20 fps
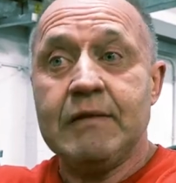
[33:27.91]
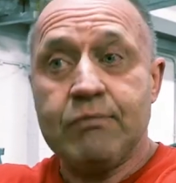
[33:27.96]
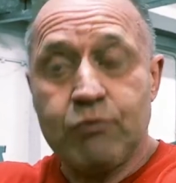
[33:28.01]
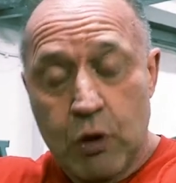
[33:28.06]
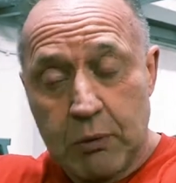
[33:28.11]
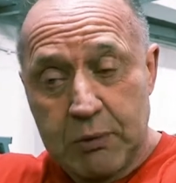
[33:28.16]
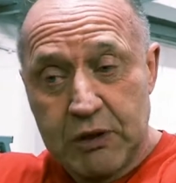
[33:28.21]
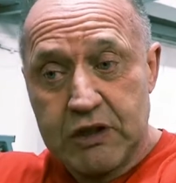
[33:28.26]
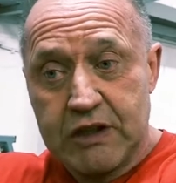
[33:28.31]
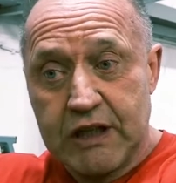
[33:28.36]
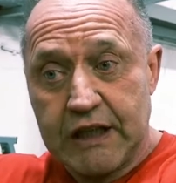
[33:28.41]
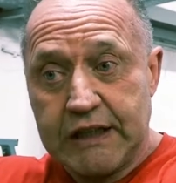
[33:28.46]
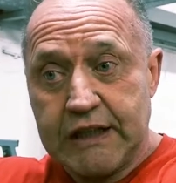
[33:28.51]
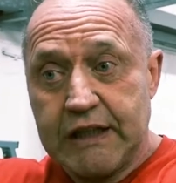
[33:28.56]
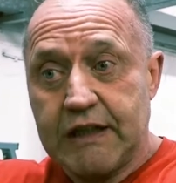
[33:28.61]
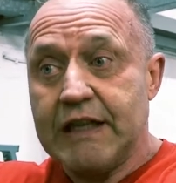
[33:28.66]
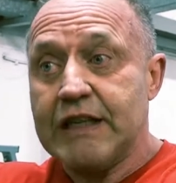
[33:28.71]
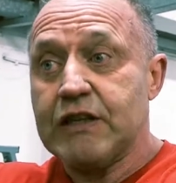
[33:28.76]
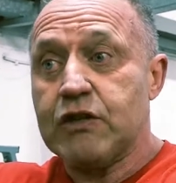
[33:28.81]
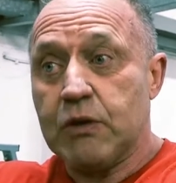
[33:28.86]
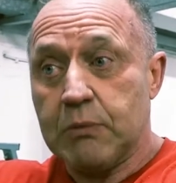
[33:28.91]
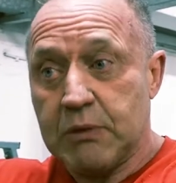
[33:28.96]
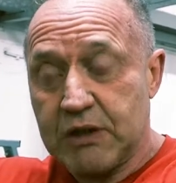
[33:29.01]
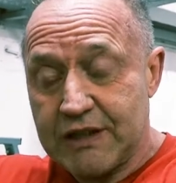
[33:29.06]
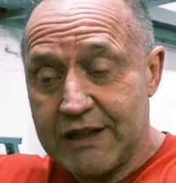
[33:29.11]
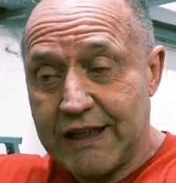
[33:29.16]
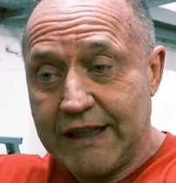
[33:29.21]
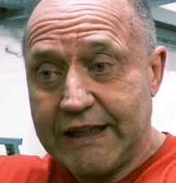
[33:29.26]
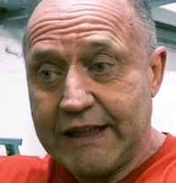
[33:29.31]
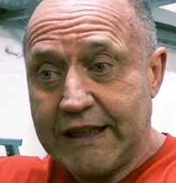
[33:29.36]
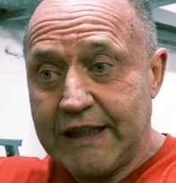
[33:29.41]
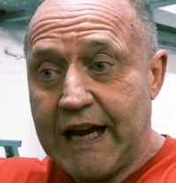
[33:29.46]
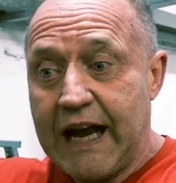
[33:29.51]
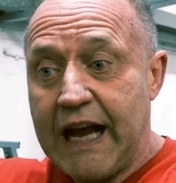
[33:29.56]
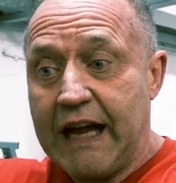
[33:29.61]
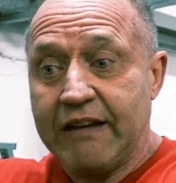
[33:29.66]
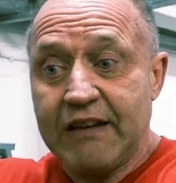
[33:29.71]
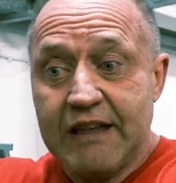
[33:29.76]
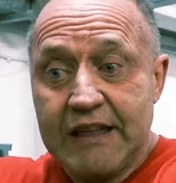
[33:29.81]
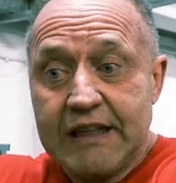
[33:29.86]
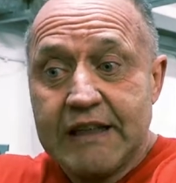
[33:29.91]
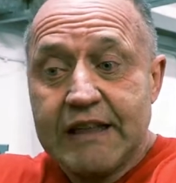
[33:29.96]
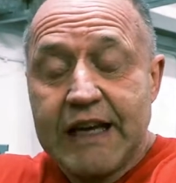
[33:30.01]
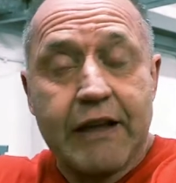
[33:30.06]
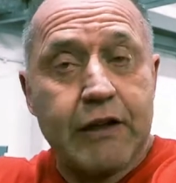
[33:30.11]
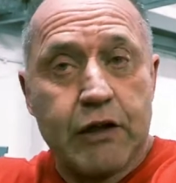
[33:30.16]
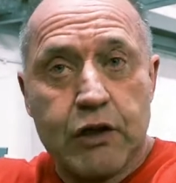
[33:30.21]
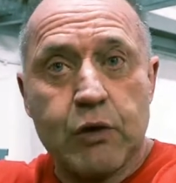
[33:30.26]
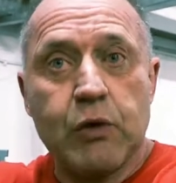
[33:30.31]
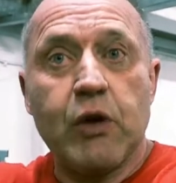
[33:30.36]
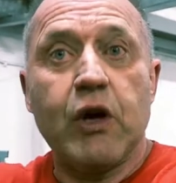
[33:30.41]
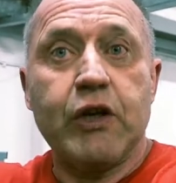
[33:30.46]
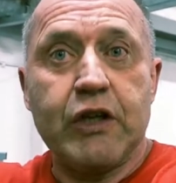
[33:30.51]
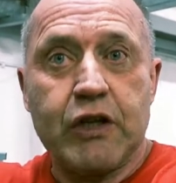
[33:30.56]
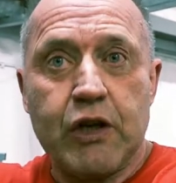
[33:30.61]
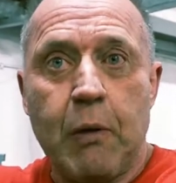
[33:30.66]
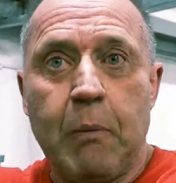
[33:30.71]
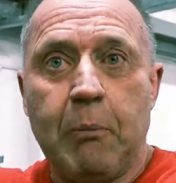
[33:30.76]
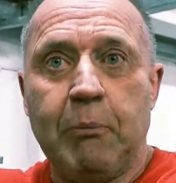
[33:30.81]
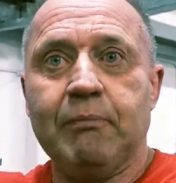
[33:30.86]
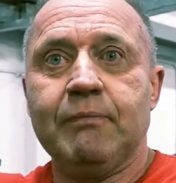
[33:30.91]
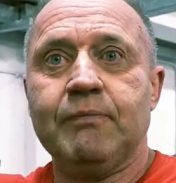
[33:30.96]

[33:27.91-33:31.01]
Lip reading: Nobody's telling you this. Nobody's telling you that. You either do it or you don't.